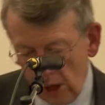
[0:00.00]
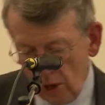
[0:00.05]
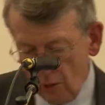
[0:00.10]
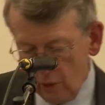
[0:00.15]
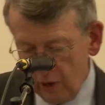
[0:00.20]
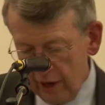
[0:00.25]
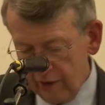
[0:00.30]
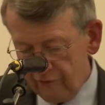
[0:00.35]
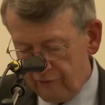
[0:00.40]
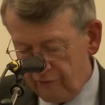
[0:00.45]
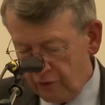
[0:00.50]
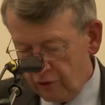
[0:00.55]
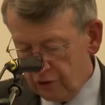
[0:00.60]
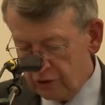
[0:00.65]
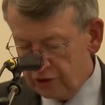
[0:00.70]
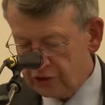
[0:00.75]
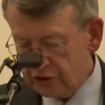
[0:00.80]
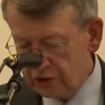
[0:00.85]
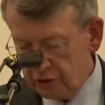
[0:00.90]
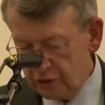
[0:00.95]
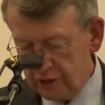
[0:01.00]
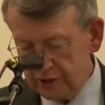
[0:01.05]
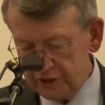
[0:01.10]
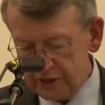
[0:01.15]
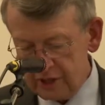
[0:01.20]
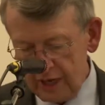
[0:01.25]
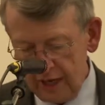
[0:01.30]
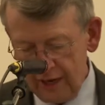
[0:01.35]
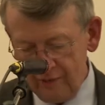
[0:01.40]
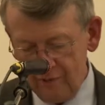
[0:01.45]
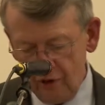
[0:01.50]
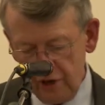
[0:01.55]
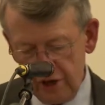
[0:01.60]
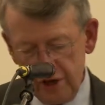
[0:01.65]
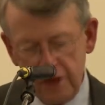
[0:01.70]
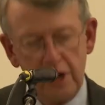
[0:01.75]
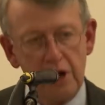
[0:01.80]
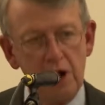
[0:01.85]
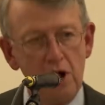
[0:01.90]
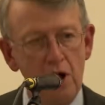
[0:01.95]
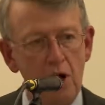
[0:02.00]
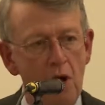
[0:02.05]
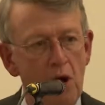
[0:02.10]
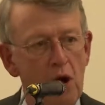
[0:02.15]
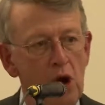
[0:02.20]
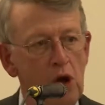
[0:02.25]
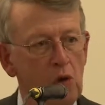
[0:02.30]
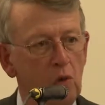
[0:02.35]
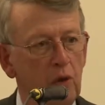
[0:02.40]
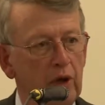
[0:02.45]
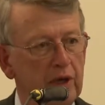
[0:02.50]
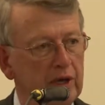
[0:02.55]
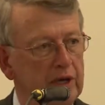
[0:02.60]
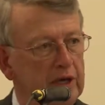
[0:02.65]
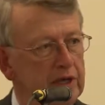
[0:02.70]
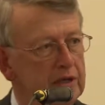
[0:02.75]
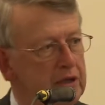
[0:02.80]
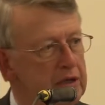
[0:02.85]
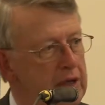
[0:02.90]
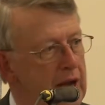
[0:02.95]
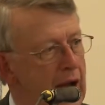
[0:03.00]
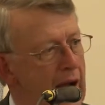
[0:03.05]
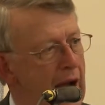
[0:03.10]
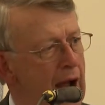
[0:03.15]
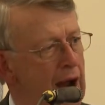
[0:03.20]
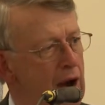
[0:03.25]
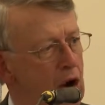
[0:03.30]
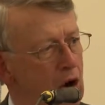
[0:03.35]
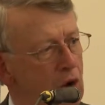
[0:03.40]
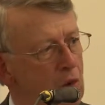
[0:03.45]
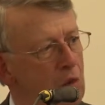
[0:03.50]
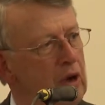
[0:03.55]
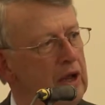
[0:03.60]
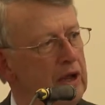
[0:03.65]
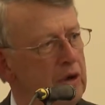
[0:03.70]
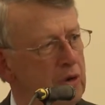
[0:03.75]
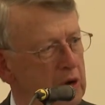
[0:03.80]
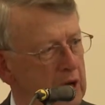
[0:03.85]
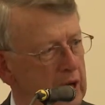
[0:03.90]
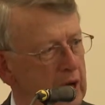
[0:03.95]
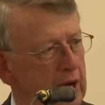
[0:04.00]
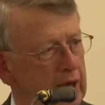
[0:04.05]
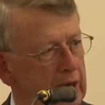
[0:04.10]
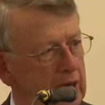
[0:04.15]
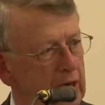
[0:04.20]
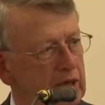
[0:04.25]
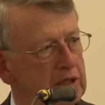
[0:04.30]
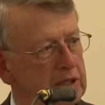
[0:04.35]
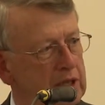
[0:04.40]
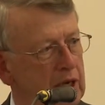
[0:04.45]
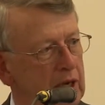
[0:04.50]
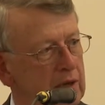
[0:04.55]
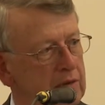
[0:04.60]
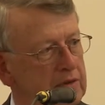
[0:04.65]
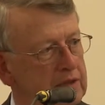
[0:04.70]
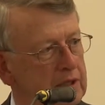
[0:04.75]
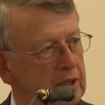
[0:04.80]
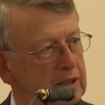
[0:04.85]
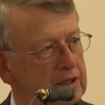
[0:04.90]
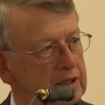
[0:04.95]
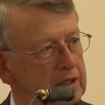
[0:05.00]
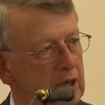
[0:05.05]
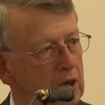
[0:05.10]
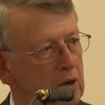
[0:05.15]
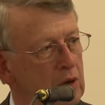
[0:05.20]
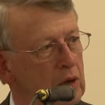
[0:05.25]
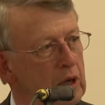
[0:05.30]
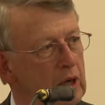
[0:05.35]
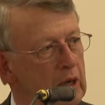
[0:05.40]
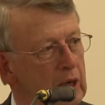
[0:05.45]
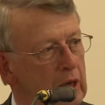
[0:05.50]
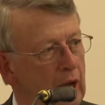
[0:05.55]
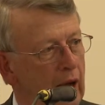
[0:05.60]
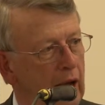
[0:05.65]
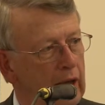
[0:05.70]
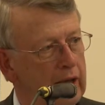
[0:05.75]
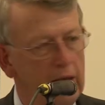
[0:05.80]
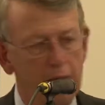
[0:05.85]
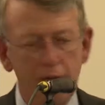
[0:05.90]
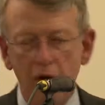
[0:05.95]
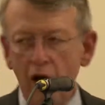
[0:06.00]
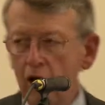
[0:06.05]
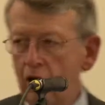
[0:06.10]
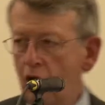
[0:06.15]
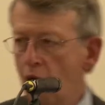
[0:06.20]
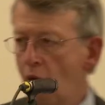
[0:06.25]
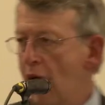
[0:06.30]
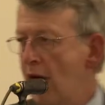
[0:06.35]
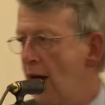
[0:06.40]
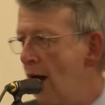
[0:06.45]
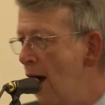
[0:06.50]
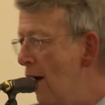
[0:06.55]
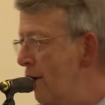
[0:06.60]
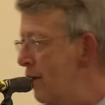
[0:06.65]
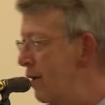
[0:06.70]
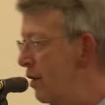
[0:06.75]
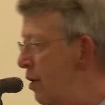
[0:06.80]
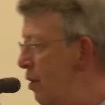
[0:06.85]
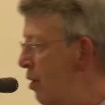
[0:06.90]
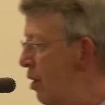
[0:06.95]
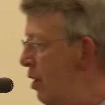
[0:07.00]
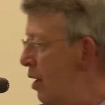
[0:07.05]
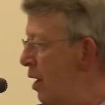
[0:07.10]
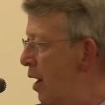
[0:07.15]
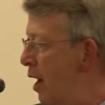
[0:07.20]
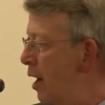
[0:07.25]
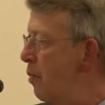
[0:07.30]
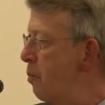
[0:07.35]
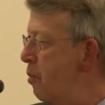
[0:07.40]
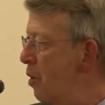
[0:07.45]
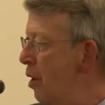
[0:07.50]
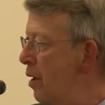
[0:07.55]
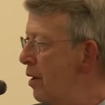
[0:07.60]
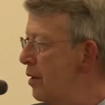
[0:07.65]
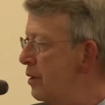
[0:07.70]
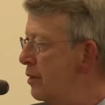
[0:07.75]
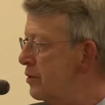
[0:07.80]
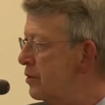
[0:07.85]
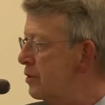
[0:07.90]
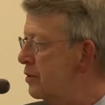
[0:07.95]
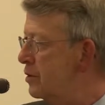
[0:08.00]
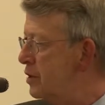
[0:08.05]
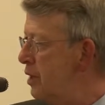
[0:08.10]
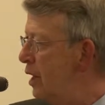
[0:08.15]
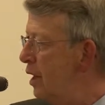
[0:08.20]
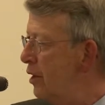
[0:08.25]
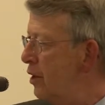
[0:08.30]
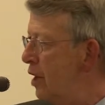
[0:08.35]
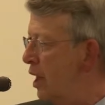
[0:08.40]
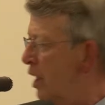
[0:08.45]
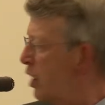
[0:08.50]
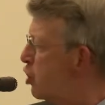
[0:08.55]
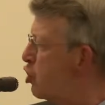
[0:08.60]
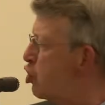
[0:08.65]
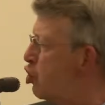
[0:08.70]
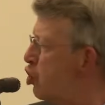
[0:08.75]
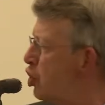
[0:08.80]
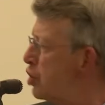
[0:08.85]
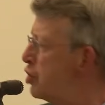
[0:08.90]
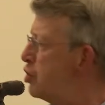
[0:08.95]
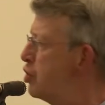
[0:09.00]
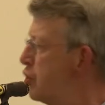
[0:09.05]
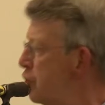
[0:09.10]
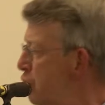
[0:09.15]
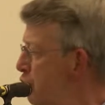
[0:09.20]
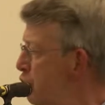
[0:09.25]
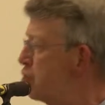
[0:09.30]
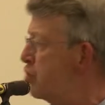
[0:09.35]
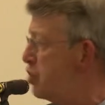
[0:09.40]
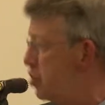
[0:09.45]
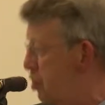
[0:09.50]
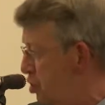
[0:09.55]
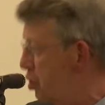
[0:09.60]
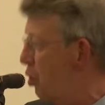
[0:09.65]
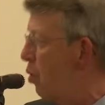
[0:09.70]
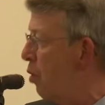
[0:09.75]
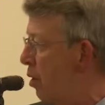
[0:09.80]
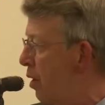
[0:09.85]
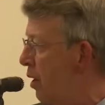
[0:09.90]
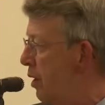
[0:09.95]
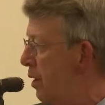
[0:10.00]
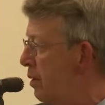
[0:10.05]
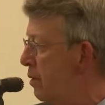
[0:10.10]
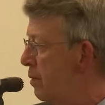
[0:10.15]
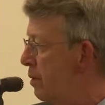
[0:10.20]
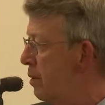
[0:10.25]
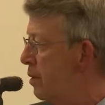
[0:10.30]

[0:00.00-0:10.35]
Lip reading: We had fewer students every year. We could either die or recreate ourselves. And so I came all the way out here on an airplane to tell you a good news story,